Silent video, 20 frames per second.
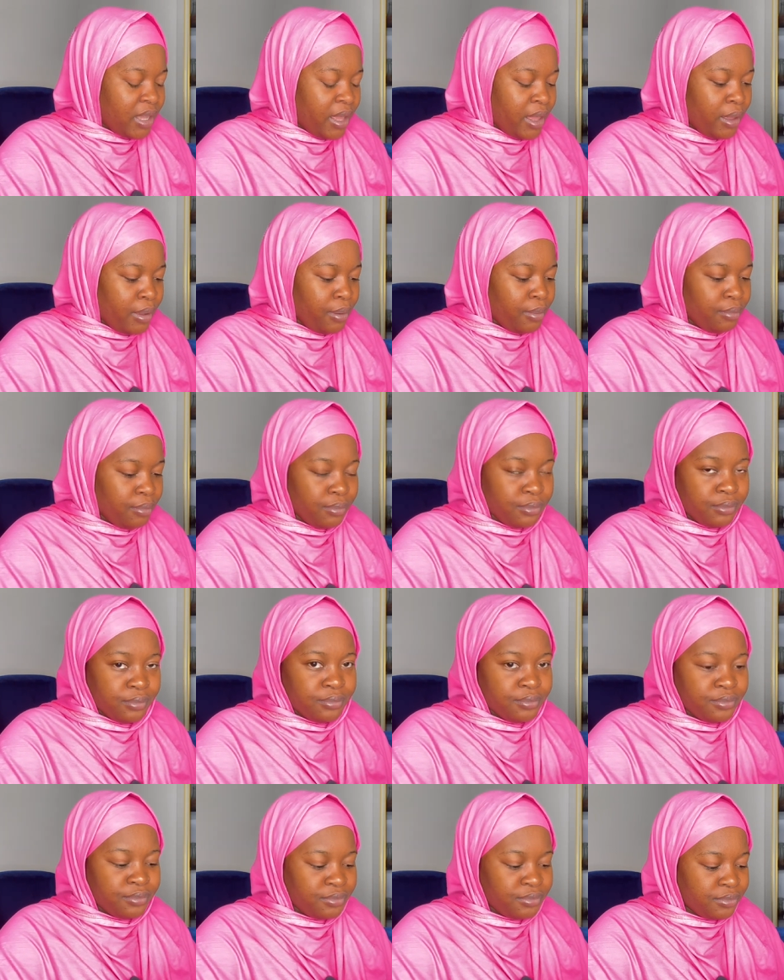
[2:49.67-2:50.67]
um
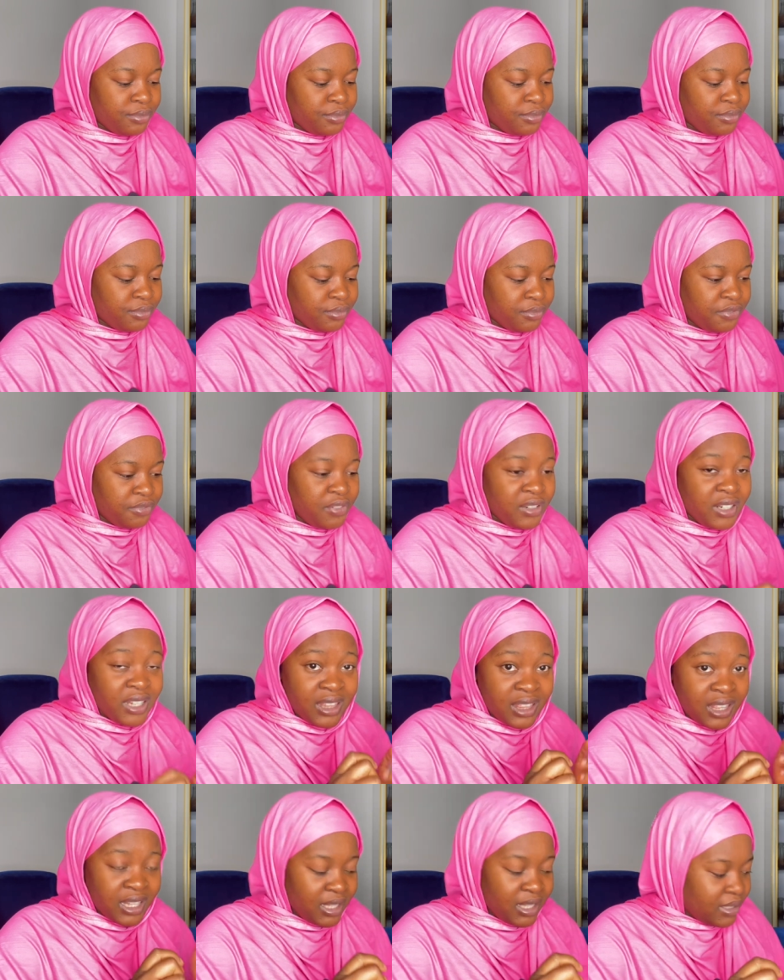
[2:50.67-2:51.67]
free
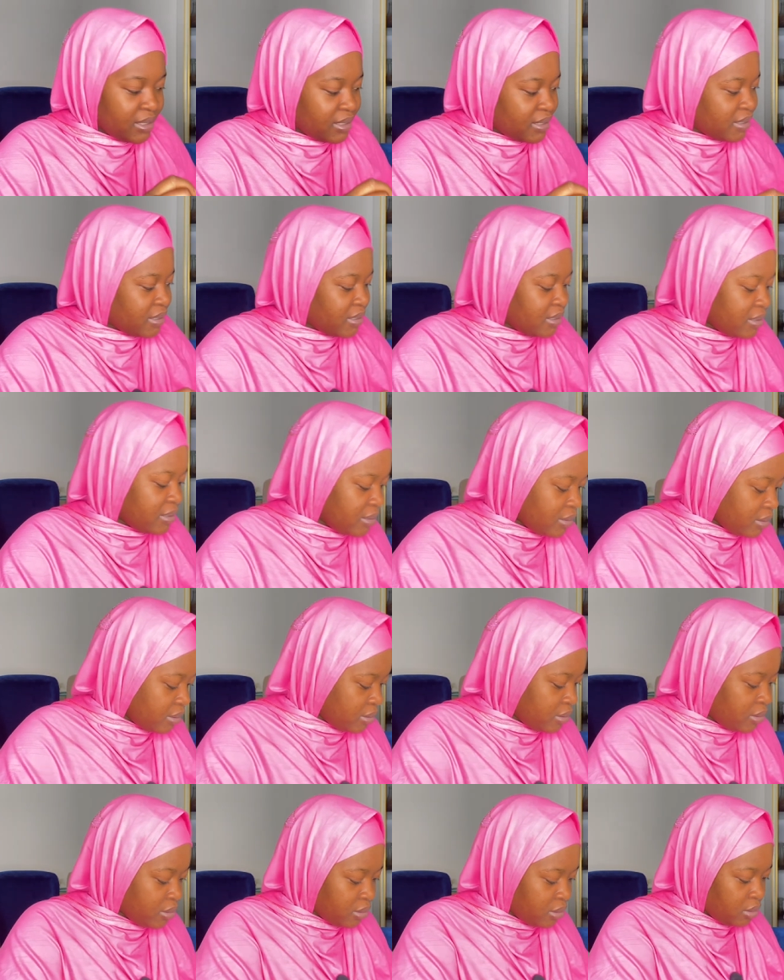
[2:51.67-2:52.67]
things
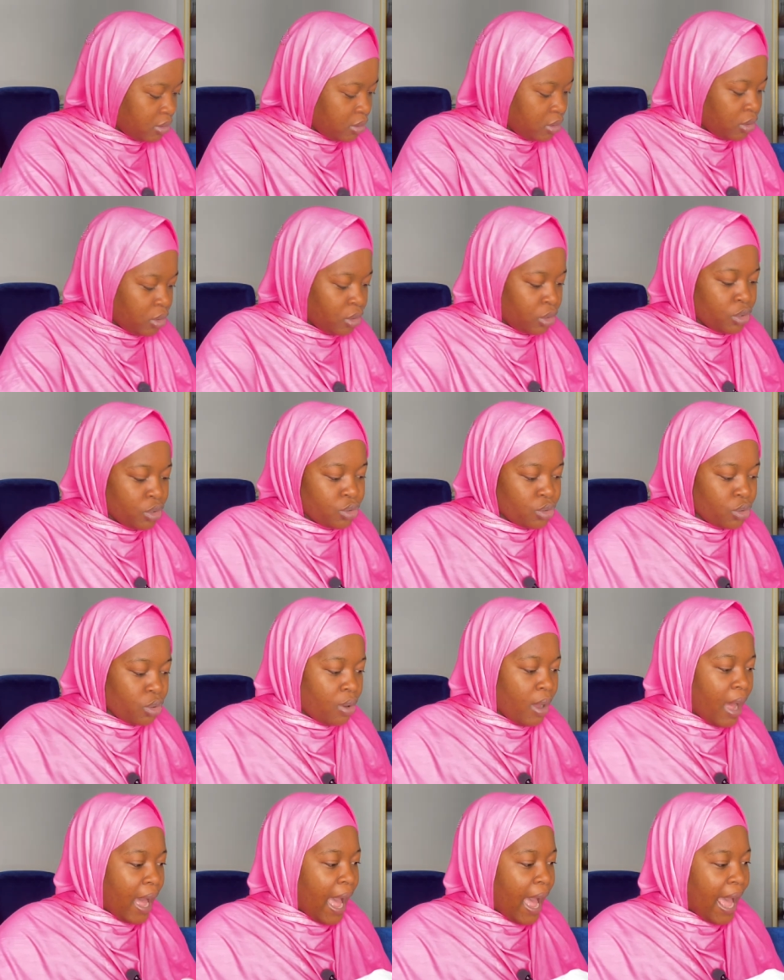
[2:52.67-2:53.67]

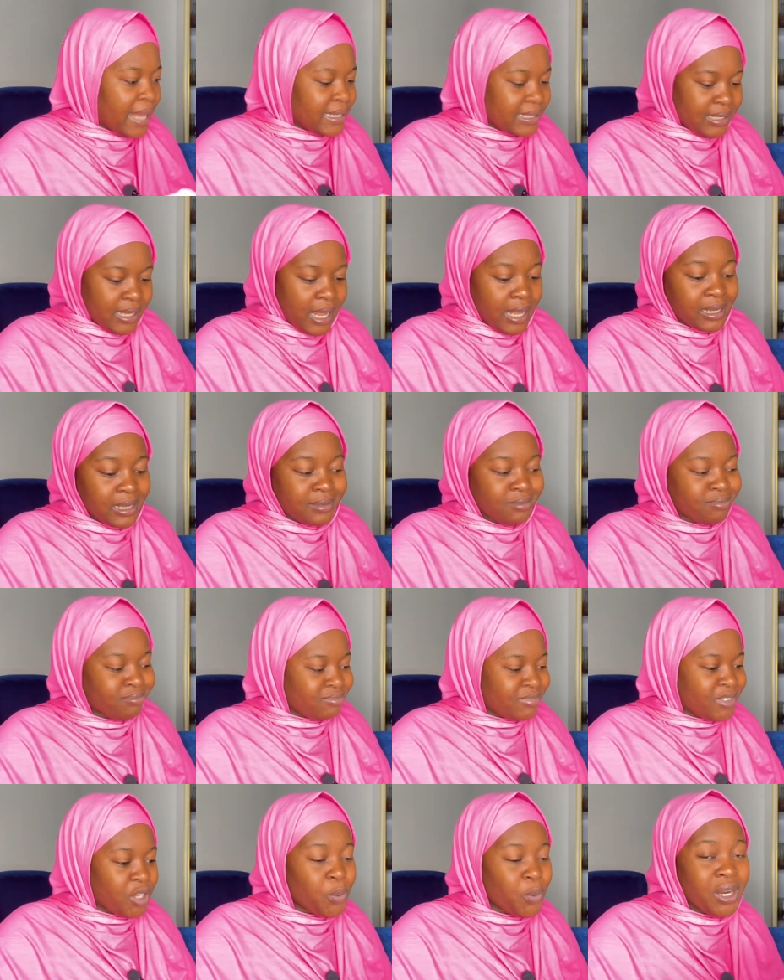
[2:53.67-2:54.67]
so as
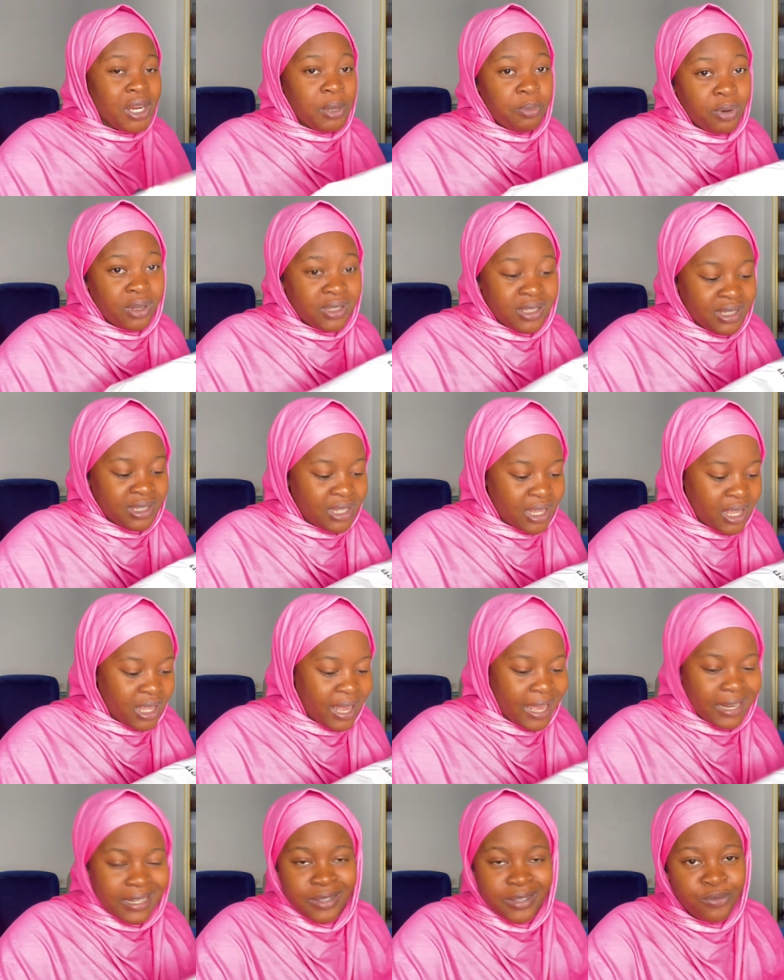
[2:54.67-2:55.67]
the way they brought it in
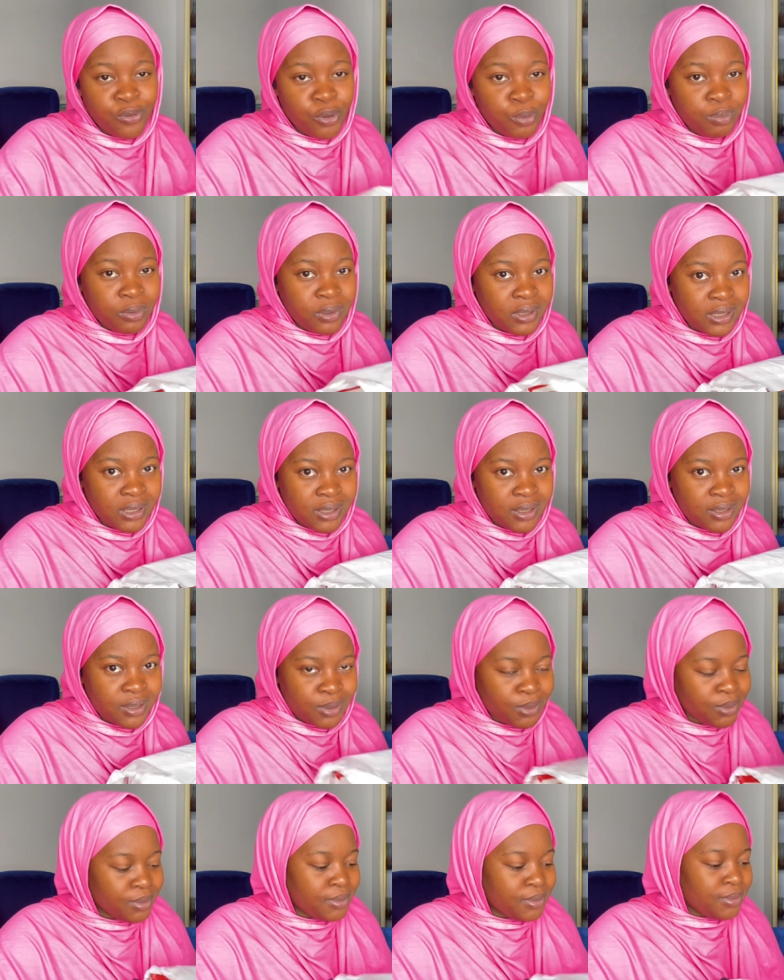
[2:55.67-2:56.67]
i didn't even open it
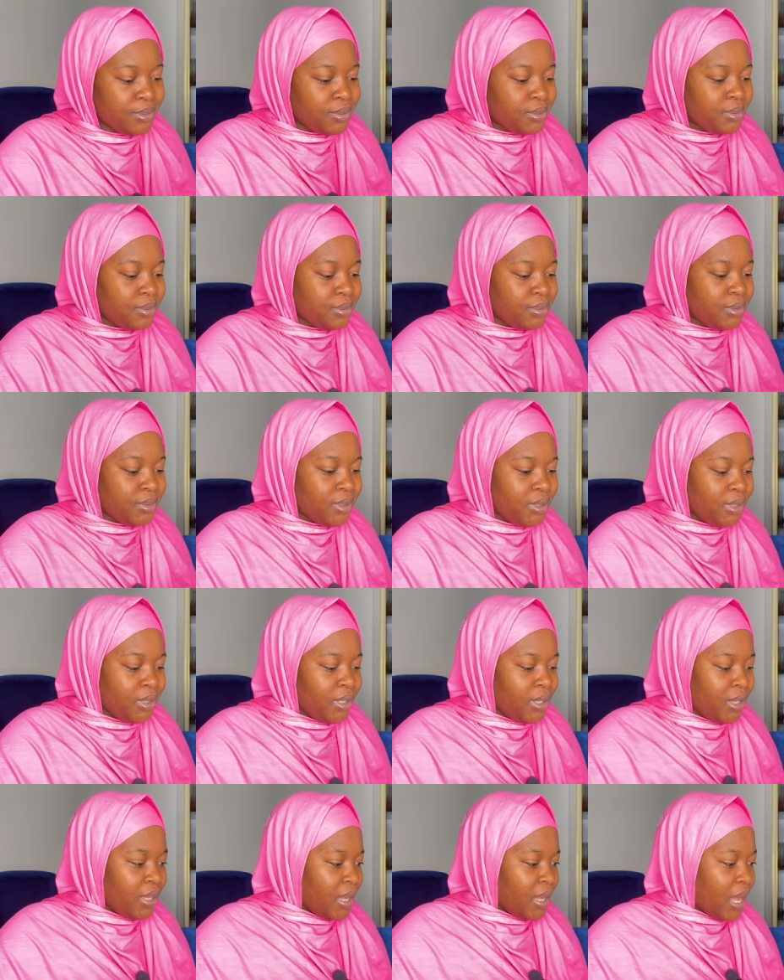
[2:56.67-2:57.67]
so
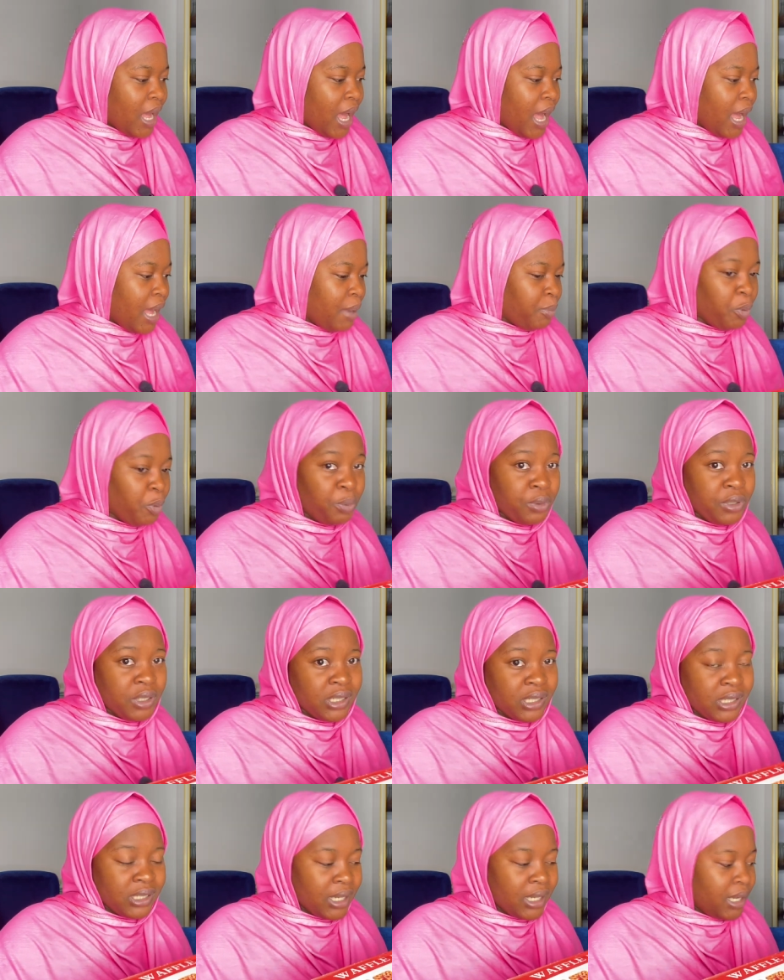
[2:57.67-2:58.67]
i'm
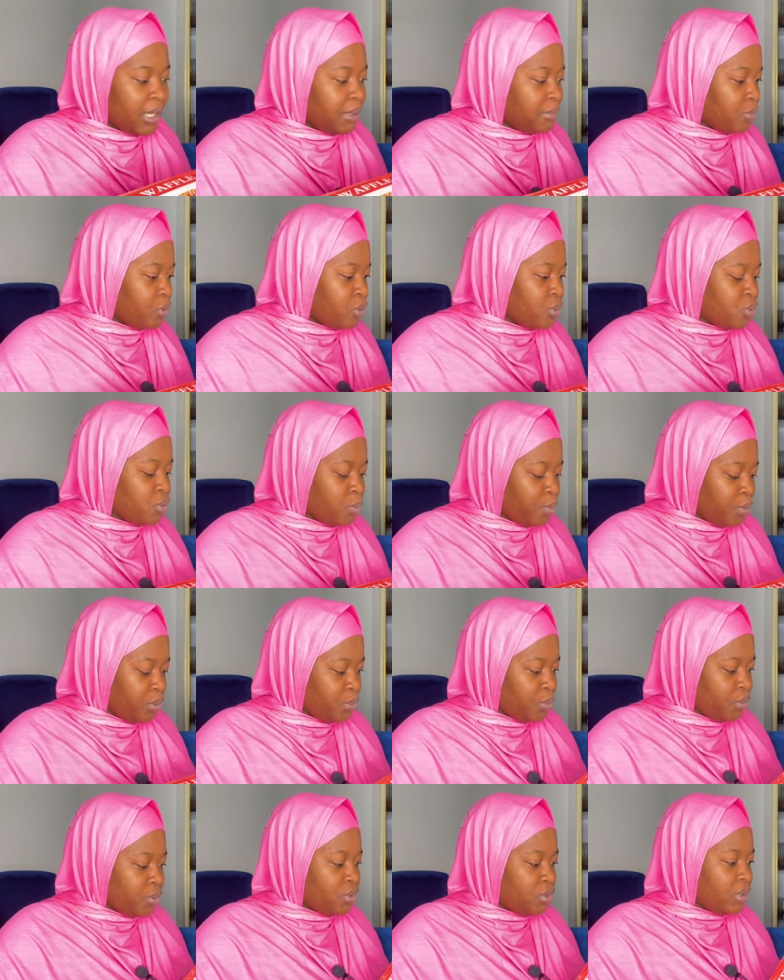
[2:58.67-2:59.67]
opening i'm going to open
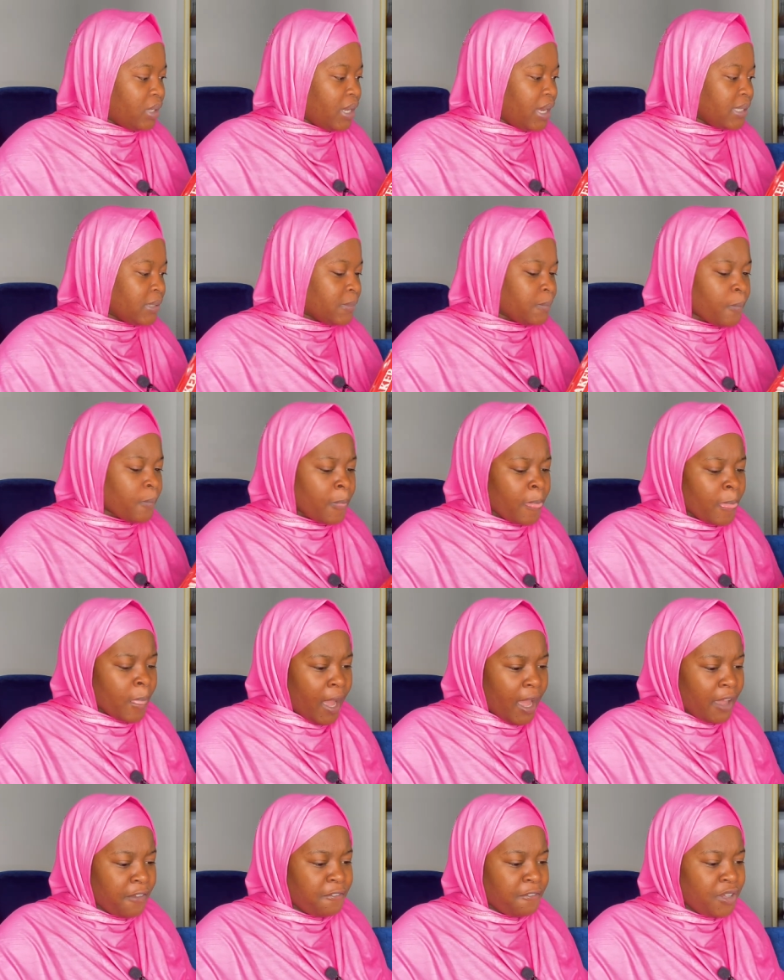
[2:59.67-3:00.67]
it with you guys
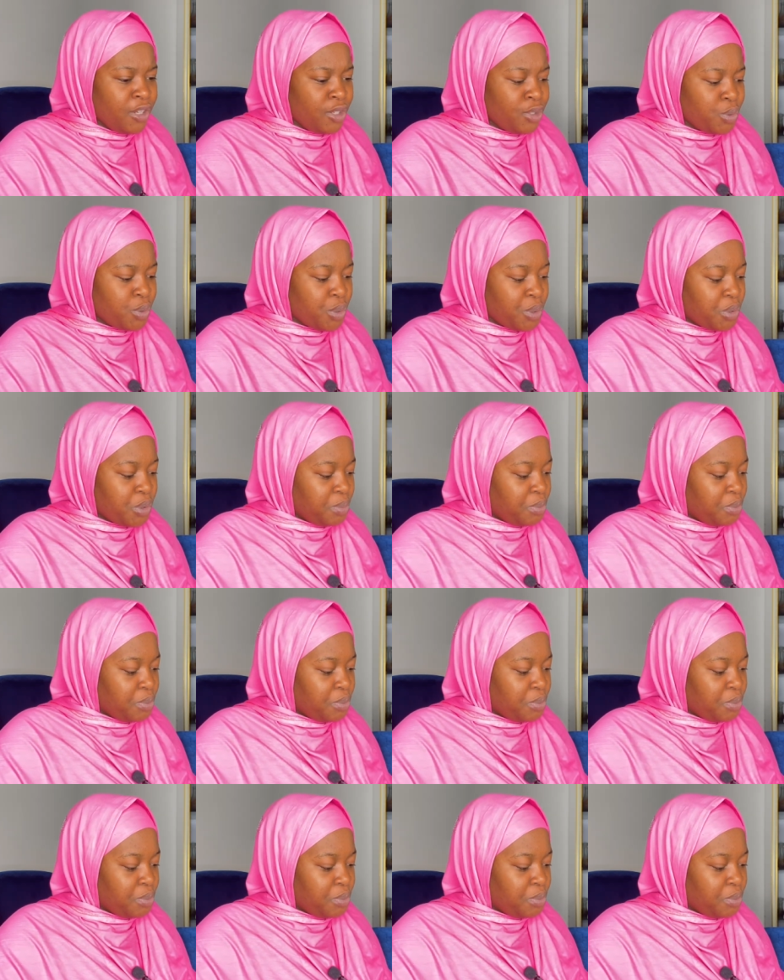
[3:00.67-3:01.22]
i feel it's going to